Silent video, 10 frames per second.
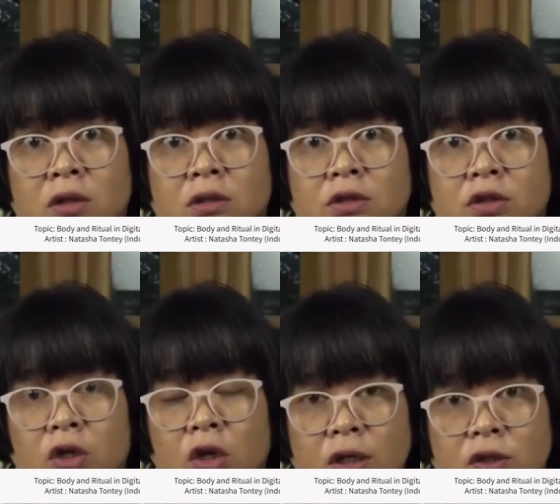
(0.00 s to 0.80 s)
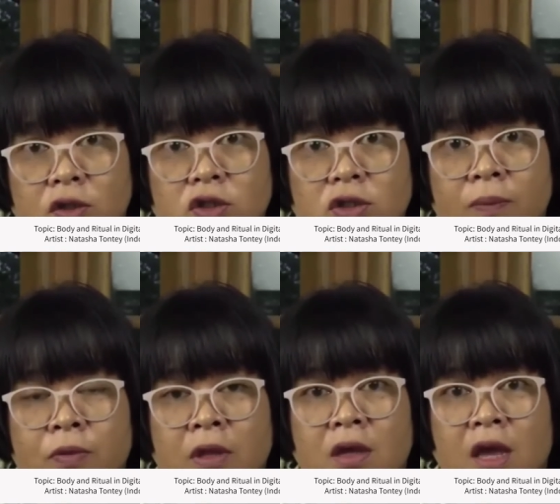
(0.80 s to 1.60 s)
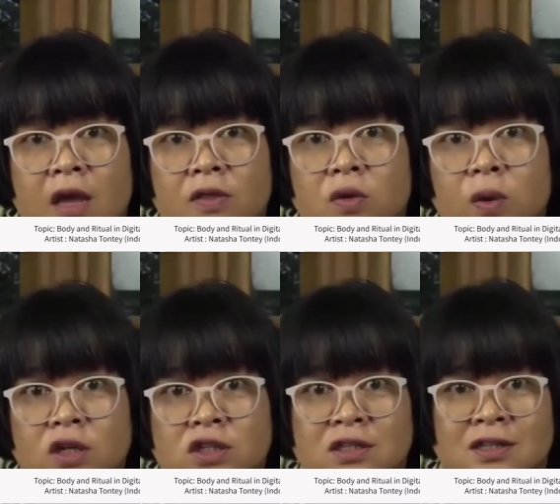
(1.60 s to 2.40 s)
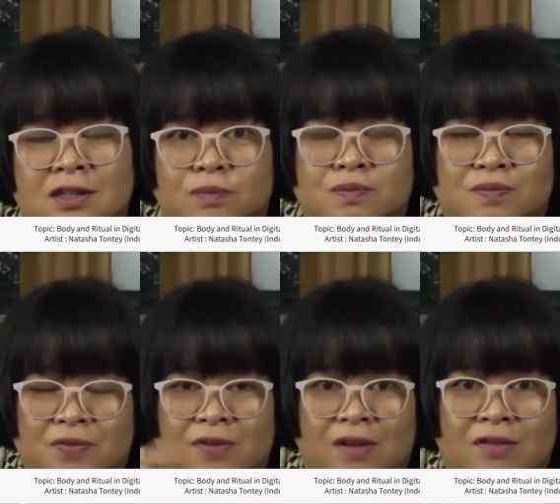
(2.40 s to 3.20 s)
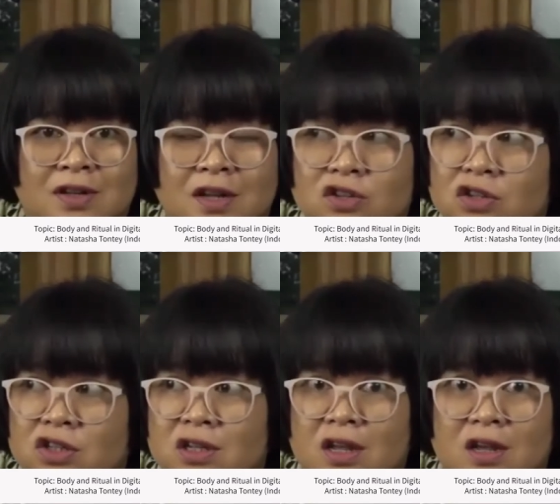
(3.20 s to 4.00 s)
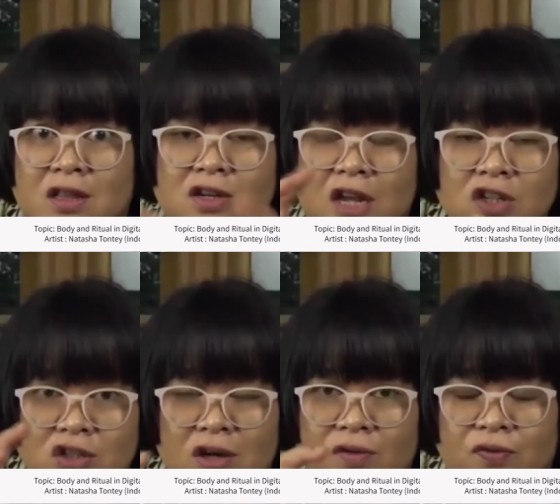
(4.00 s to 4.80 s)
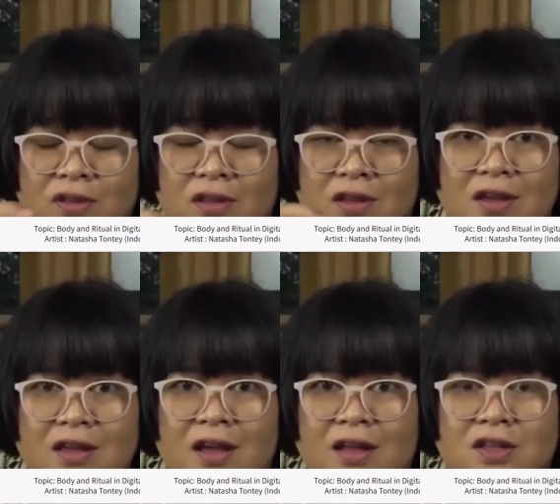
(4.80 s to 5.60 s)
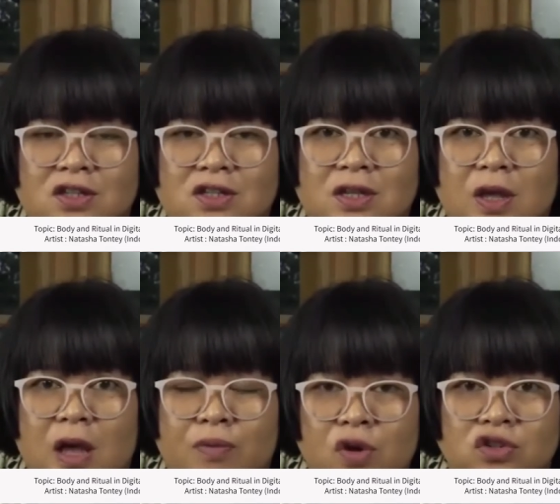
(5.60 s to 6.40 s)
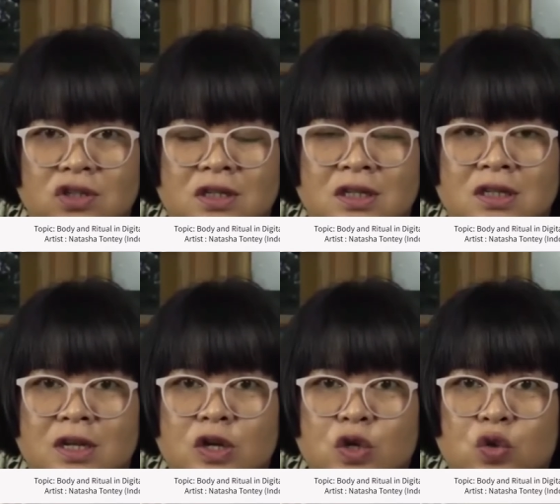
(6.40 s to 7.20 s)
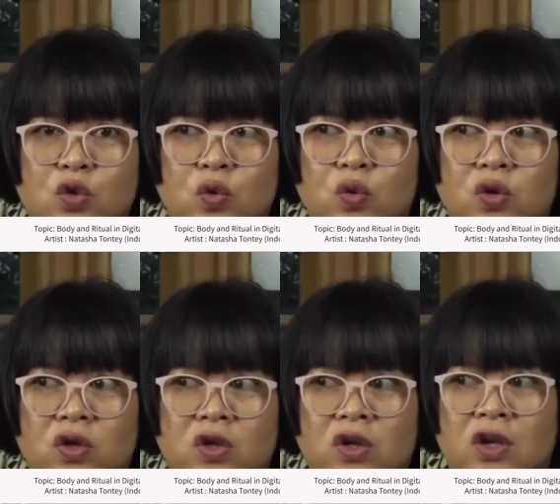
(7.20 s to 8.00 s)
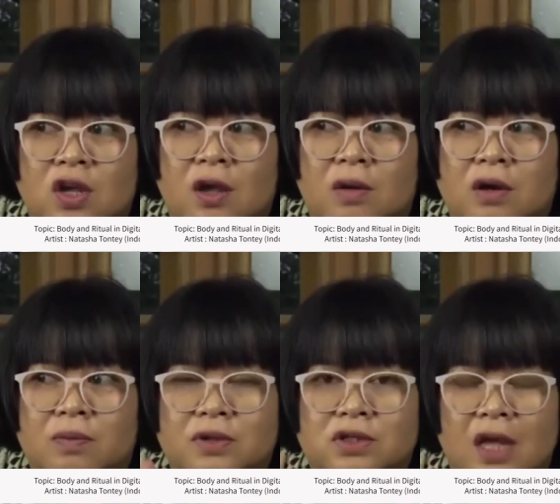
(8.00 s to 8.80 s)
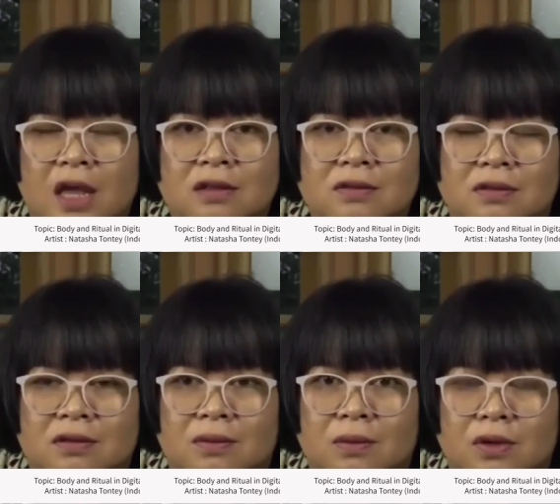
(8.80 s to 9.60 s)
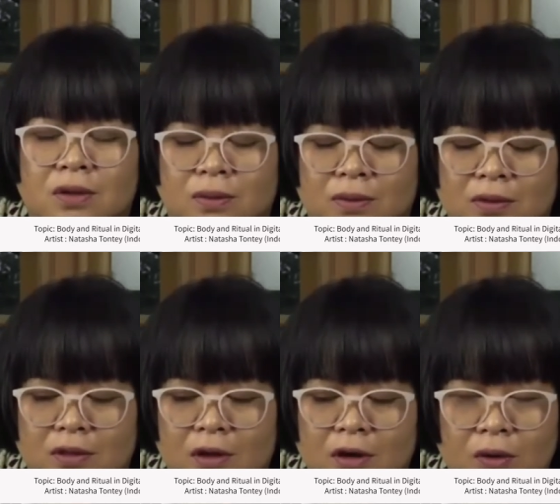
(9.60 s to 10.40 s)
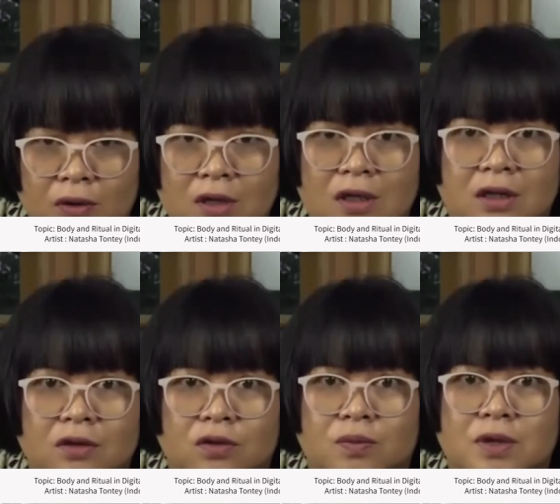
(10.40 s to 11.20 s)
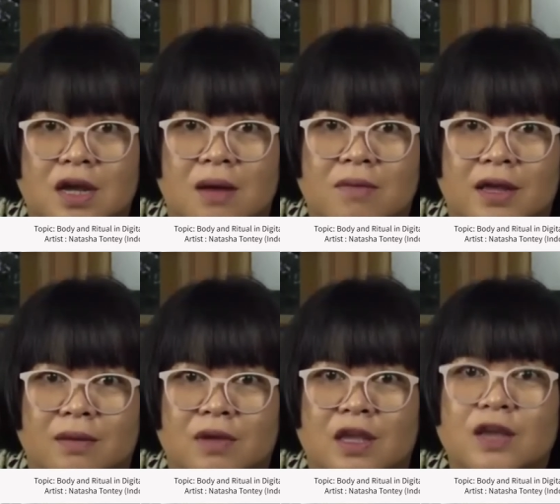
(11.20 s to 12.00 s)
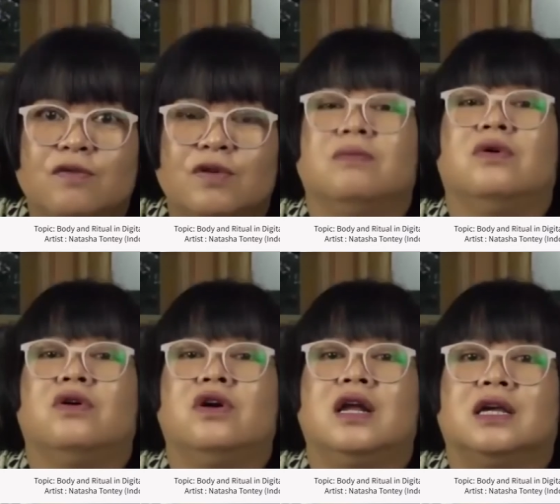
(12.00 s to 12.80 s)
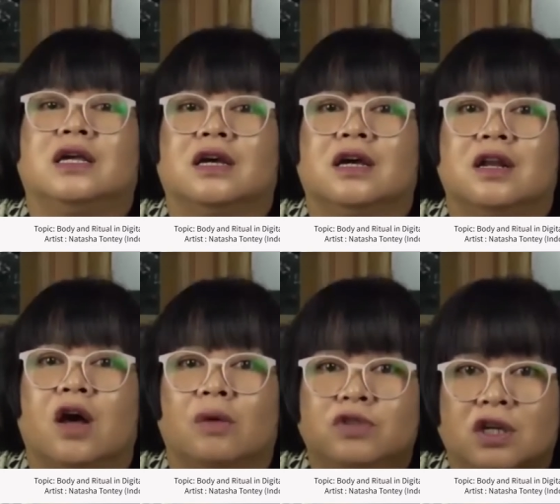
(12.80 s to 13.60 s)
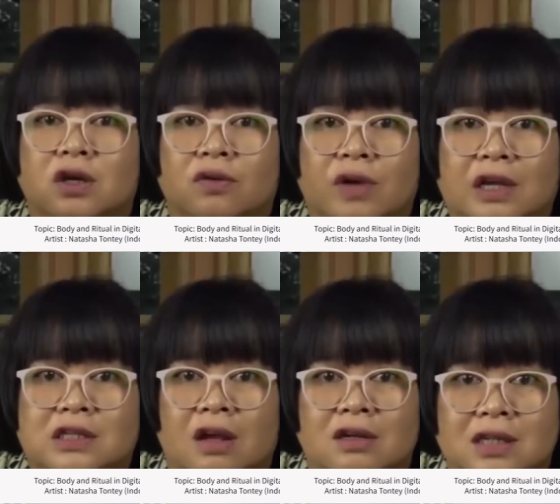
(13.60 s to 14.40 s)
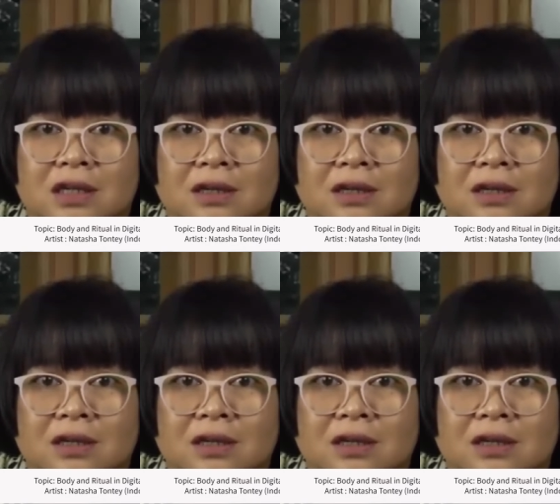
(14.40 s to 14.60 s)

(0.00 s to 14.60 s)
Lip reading: knowledge, and the questions is very dangerous. The danger of this approach is to represent what the local become like even more like an object of exotic